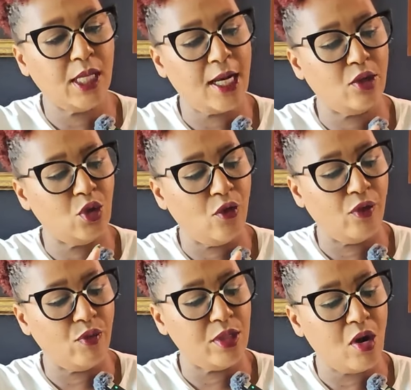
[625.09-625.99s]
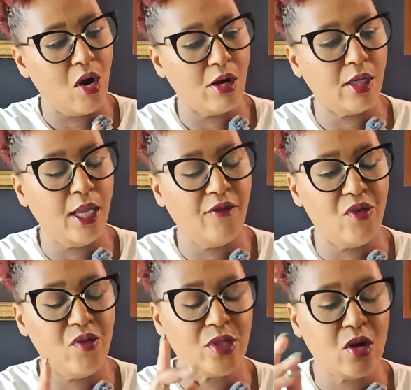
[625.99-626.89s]
I don't know if it
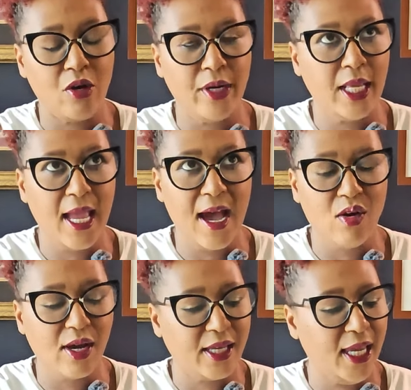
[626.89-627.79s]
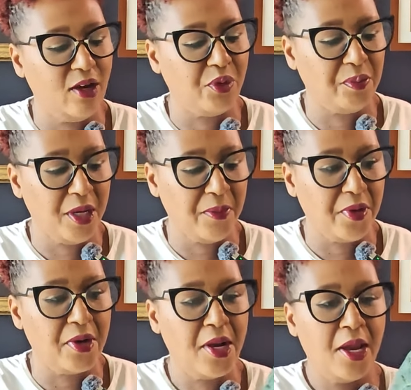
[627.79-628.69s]
was already out. I can't remember.